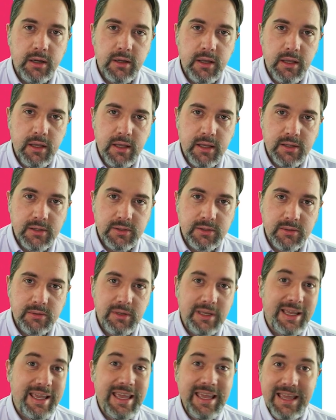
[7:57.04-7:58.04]
is
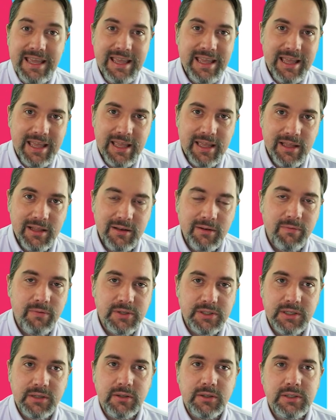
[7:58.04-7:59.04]
key in
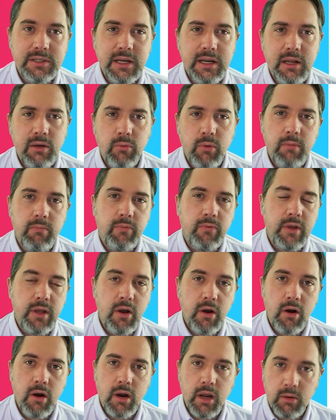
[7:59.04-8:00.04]
facilitating
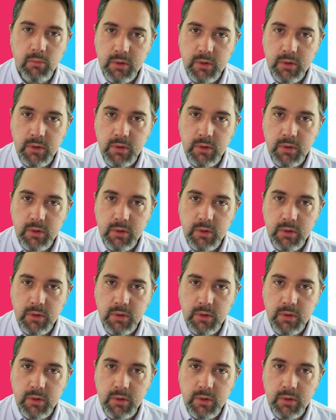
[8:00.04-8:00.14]
WebVR, and we